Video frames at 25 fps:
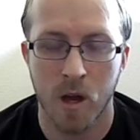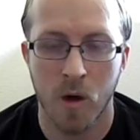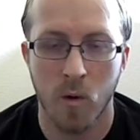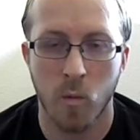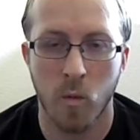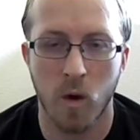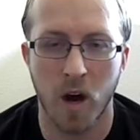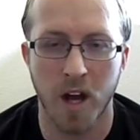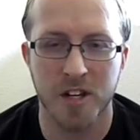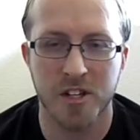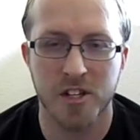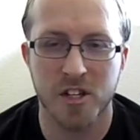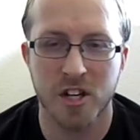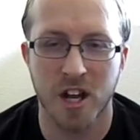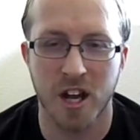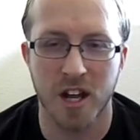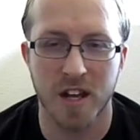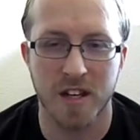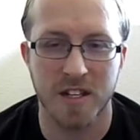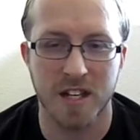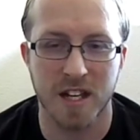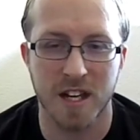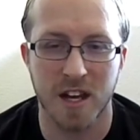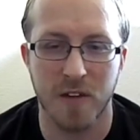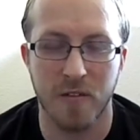Watchcut
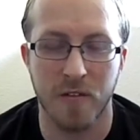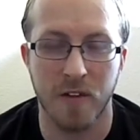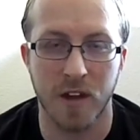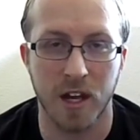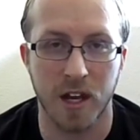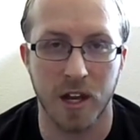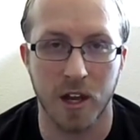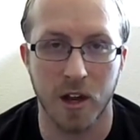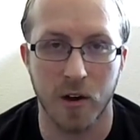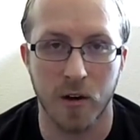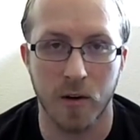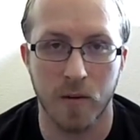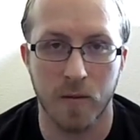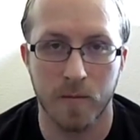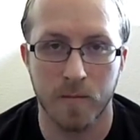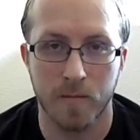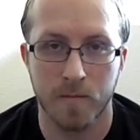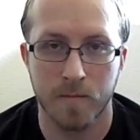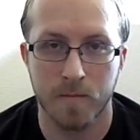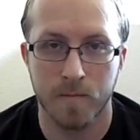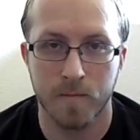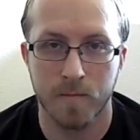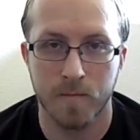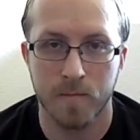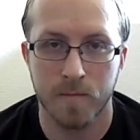did a video
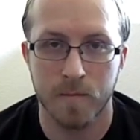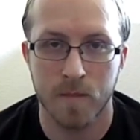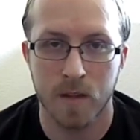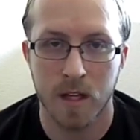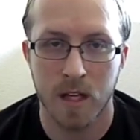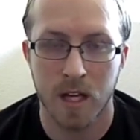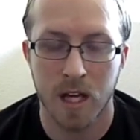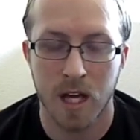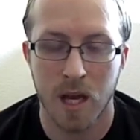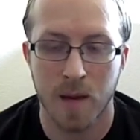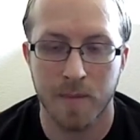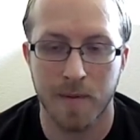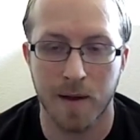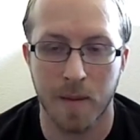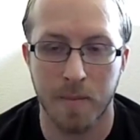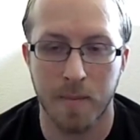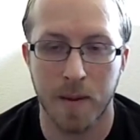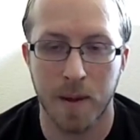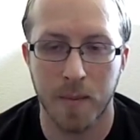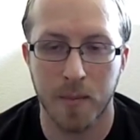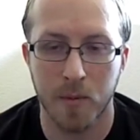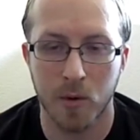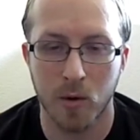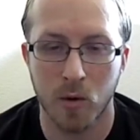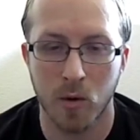about
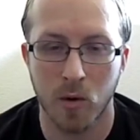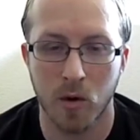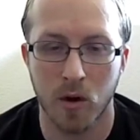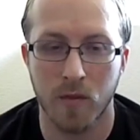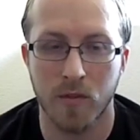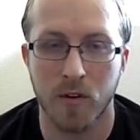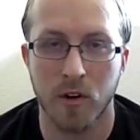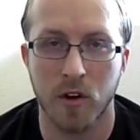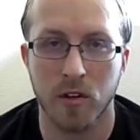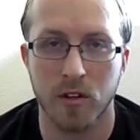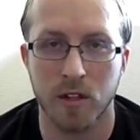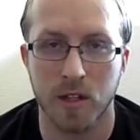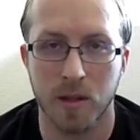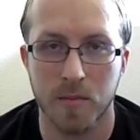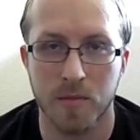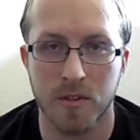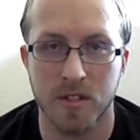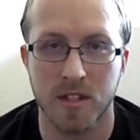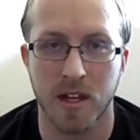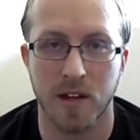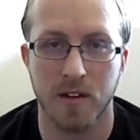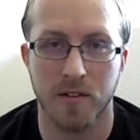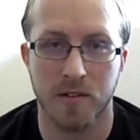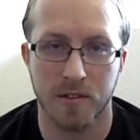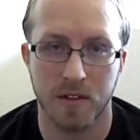people who have hurt
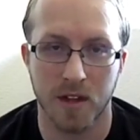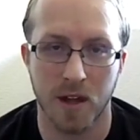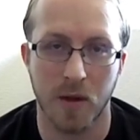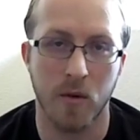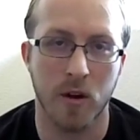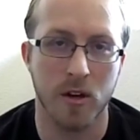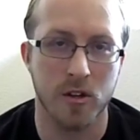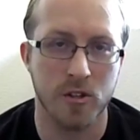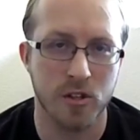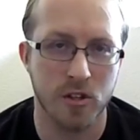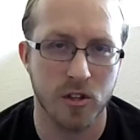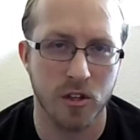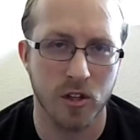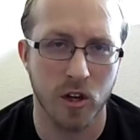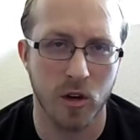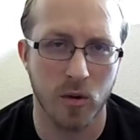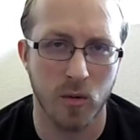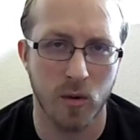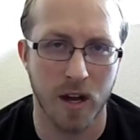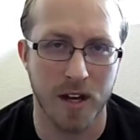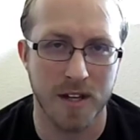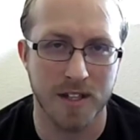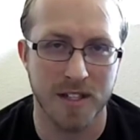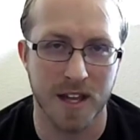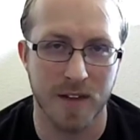themselves. I want you to go
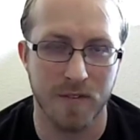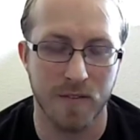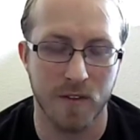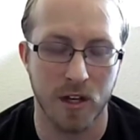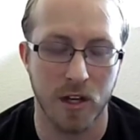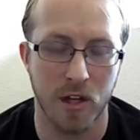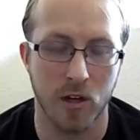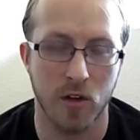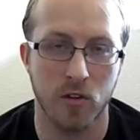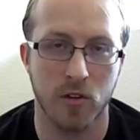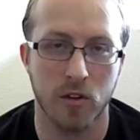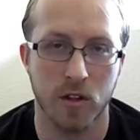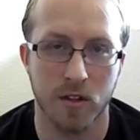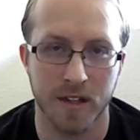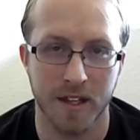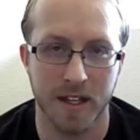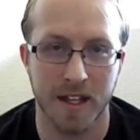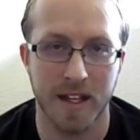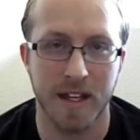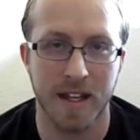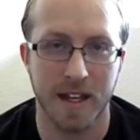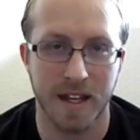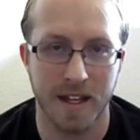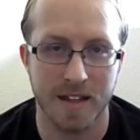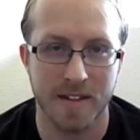watch that video. The
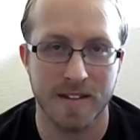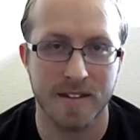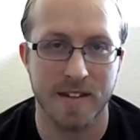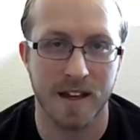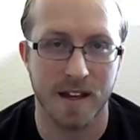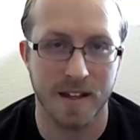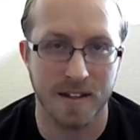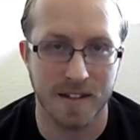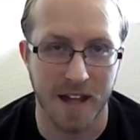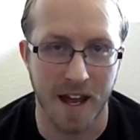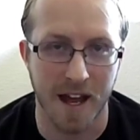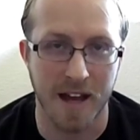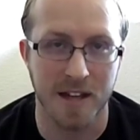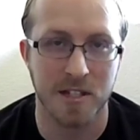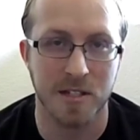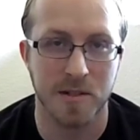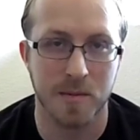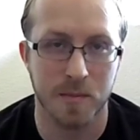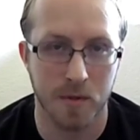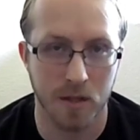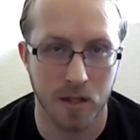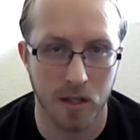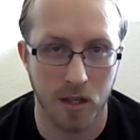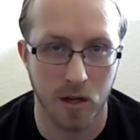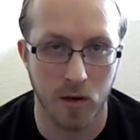link is attached
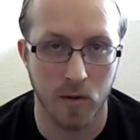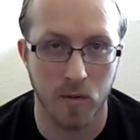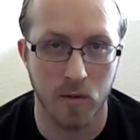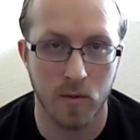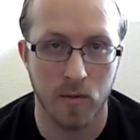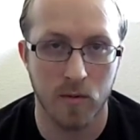below.